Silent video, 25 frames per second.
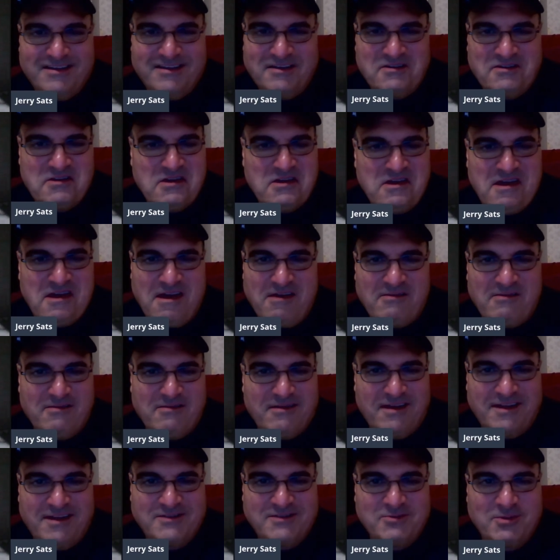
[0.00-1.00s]
No,
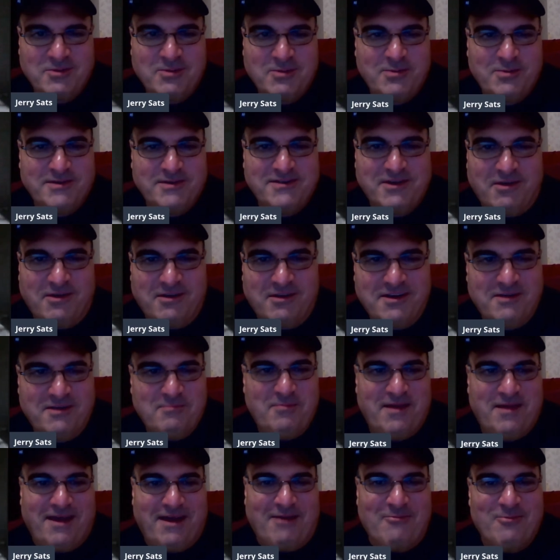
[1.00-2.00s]
that's what we were
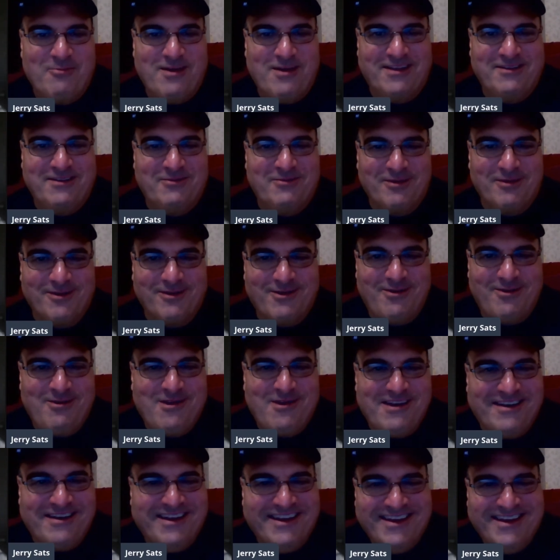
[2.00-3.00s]
talking about when you were
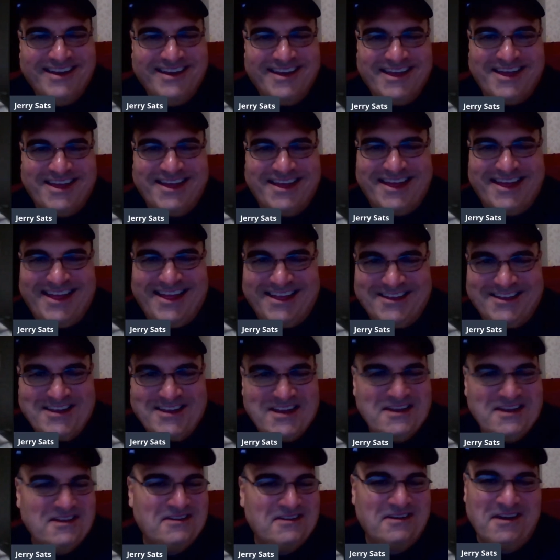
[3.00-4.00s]
gone.
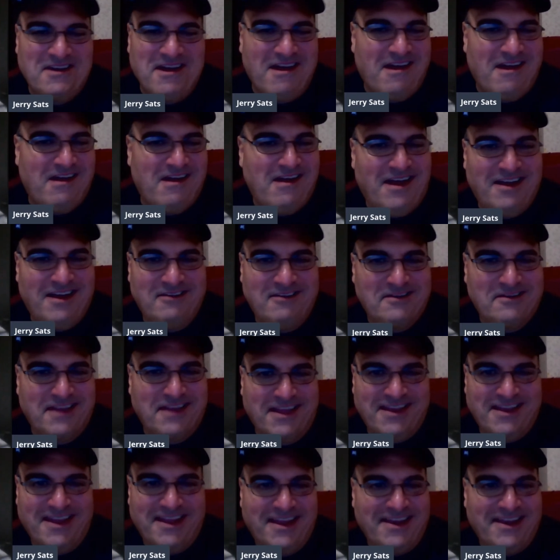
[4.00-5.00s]
No, I don't
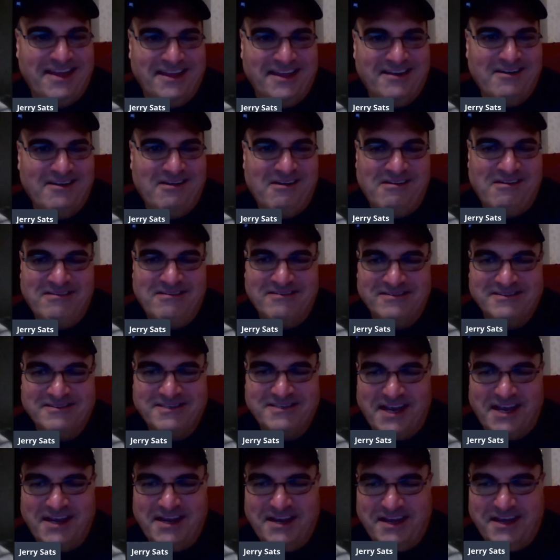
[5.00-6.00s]
get any at all.
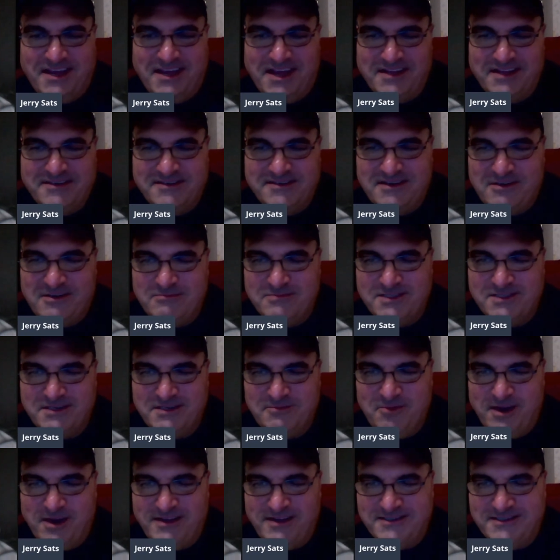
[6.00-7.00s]
Sandy gets some. She
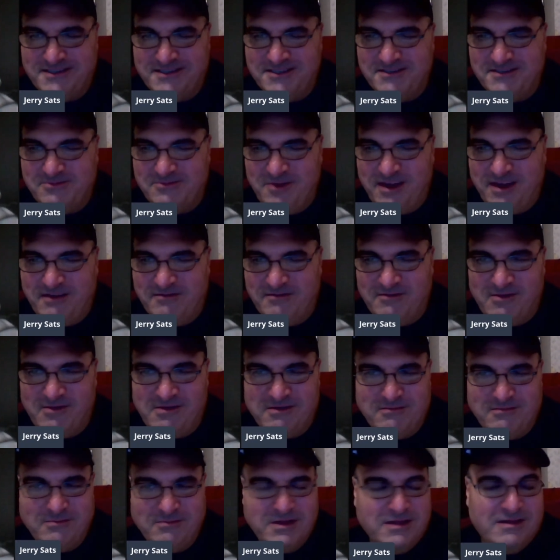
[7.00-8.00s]
waits. She's waiting
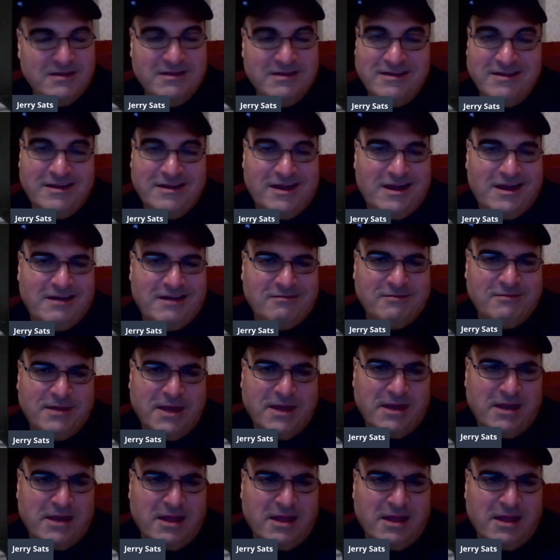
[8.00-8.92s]
on them. I don't get